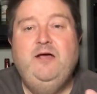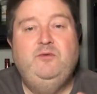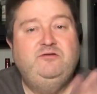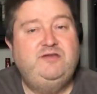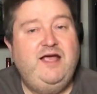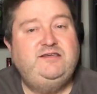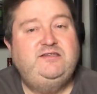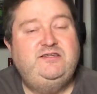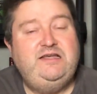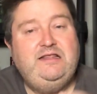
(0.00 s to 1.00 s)
But it was nice to
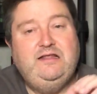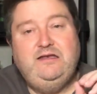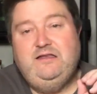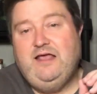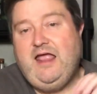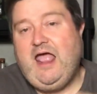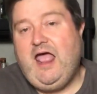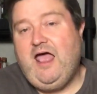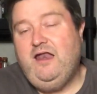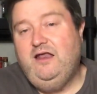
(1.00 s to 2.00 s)
see that they
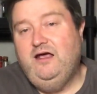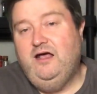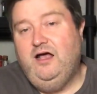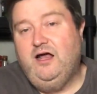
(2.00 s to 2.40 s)
had uh,